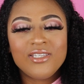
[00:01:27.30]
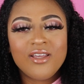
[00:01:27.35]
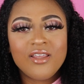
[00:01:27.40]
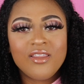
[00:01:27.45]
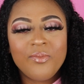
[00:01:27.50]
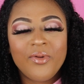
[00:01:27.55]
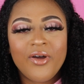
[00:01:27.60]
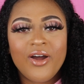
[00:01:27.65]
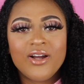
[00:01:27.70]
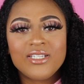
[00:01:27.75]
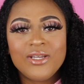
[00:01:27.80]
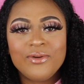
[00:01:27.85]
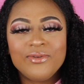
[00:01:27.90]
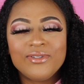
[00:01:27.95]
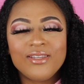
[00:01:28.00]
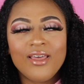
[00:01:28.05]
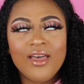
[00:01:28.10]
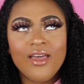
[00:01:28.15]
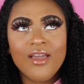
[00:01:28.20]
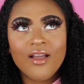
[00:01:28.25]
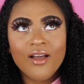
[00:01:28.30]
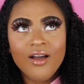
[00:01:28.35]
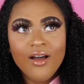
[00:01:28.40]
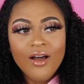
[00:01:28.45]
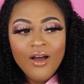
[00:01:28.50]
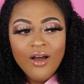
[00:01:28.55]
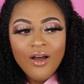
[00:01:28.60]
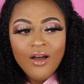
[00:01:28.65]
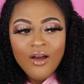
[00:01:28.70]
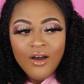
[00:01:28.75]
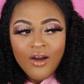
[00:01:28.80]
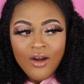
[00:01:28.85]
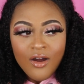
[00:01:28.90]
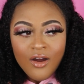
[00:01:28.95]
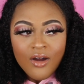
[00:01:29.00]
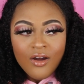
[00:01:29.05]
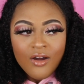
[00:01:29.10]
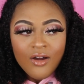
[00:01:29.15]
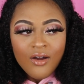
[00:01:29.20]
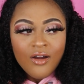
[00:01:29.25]
saw the box, I was like,
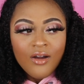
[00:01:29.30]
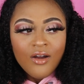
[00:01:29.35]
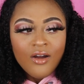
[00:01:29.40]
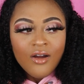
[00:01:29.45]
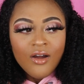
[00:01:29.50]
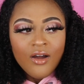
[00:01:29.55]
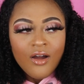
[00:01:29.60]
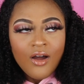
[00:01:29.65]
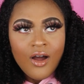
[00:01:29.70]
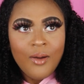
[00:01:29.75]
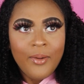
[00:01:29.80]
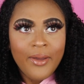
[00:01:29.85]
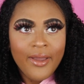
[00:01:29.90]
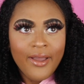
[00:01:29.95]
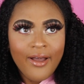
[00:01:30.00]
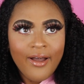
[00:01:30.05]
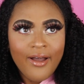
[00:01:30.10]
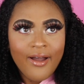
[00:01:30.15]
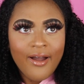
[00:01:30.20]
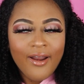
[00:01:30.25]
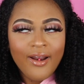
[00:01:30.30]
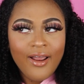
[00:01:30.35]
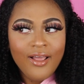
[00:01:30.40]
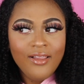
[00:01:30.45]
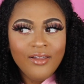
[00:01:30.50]
oh my god.